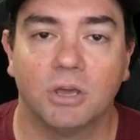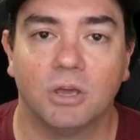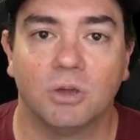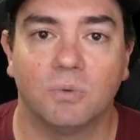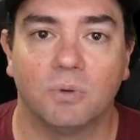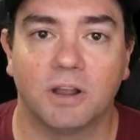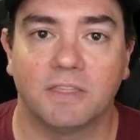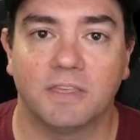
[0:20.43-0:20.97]

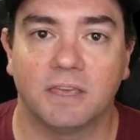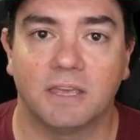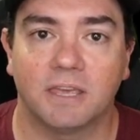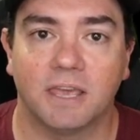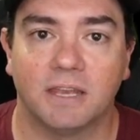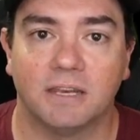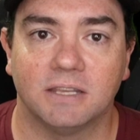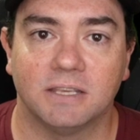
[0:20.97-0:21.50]
What I think
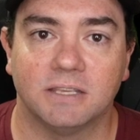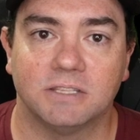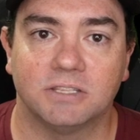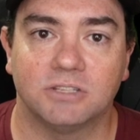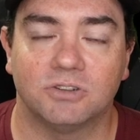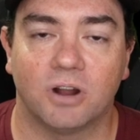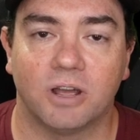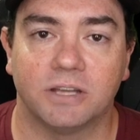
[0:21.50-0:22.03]
Kent is
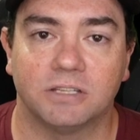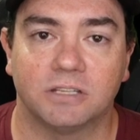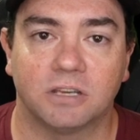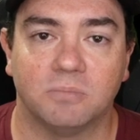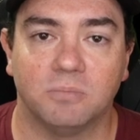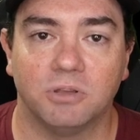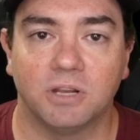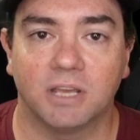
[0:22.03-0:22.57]
trying to
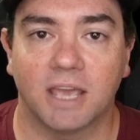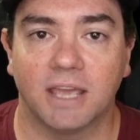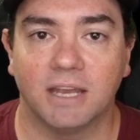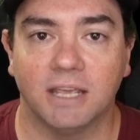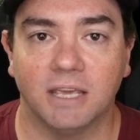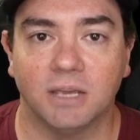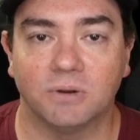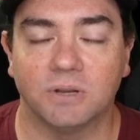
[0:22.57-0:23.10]
communicate
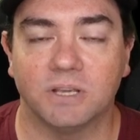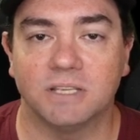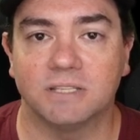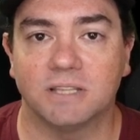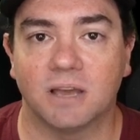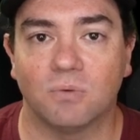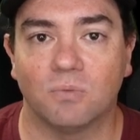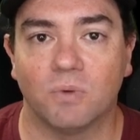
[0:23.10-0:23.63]
here is
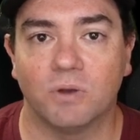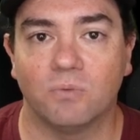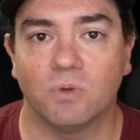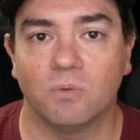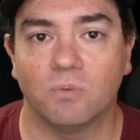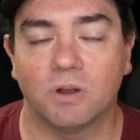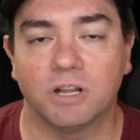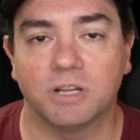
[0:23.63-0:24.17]
that when we
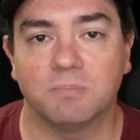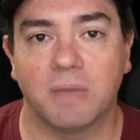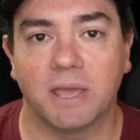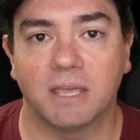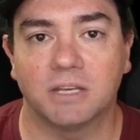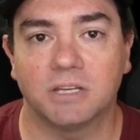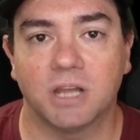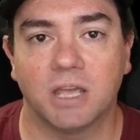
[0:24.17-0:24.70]
want to
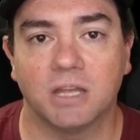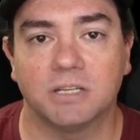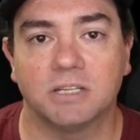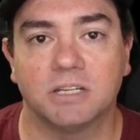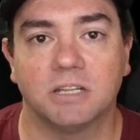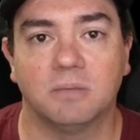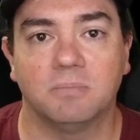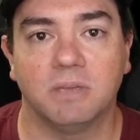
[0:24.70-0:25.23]
make a change
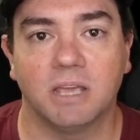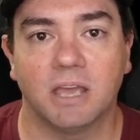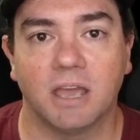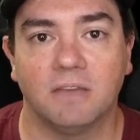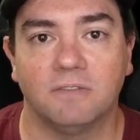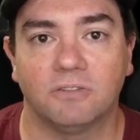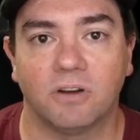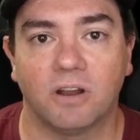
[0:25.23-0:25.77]
to the
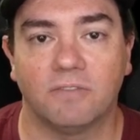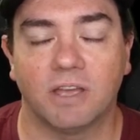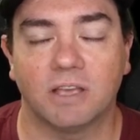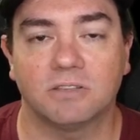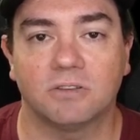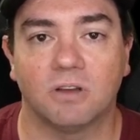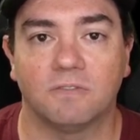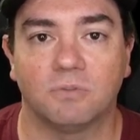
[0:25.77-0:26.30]
behavior of our
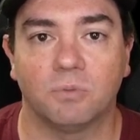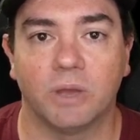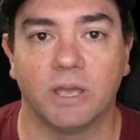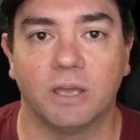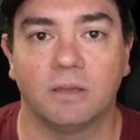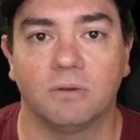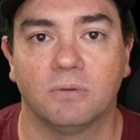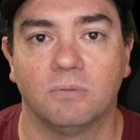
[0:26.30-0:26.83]

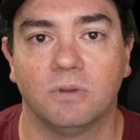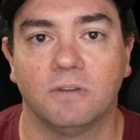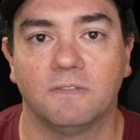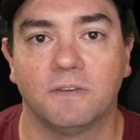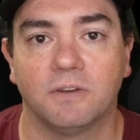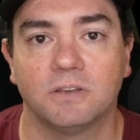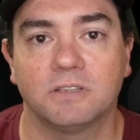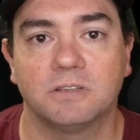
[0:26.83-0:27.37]
software, we
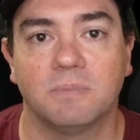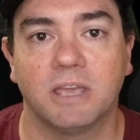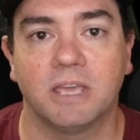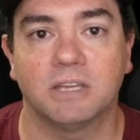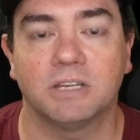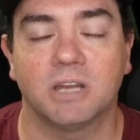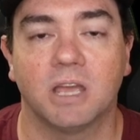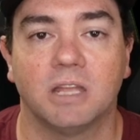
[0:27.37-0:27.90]
first make a
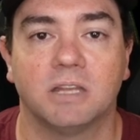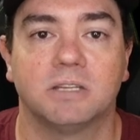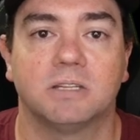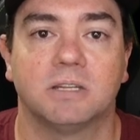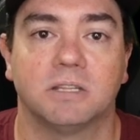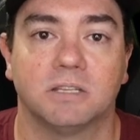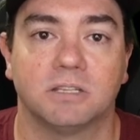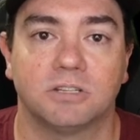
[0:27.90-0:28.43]
change
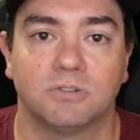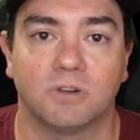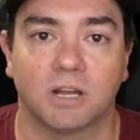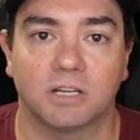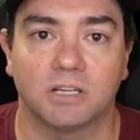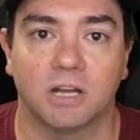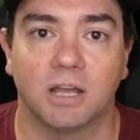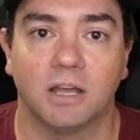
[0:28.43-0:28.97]
to the
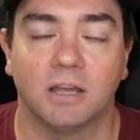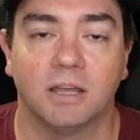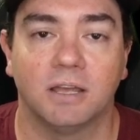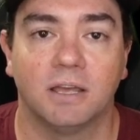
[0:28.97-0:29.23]
structure